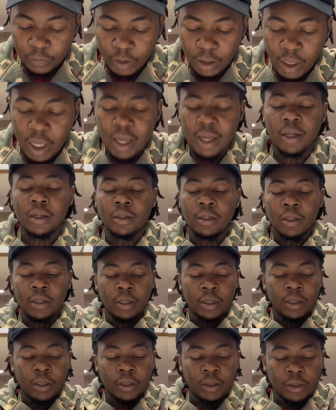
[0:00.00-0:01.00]
Yeah.
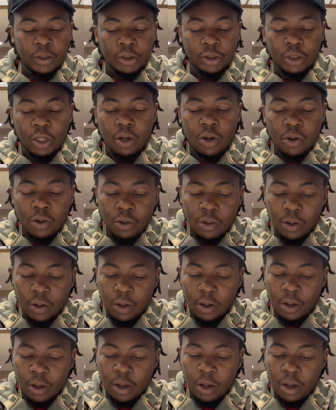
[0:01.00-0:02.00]
So
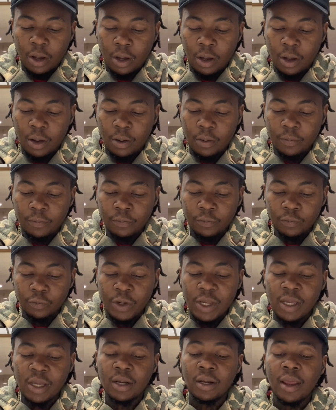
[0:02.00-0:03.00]

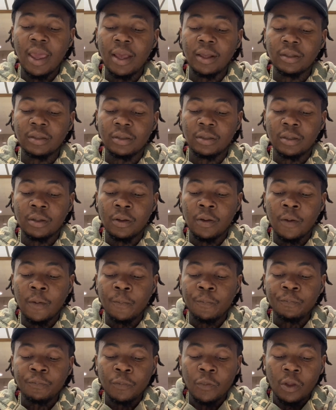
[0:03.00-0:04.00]
reconnect
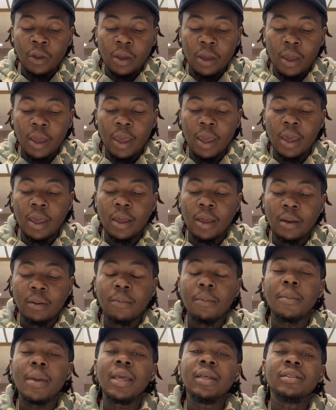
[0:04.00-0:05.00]
and
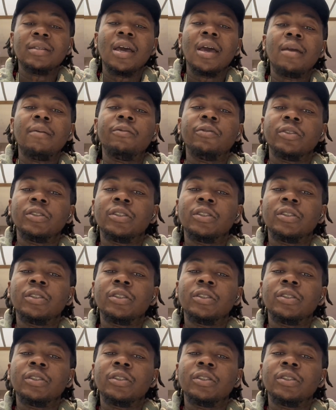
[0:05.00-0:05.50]
make time for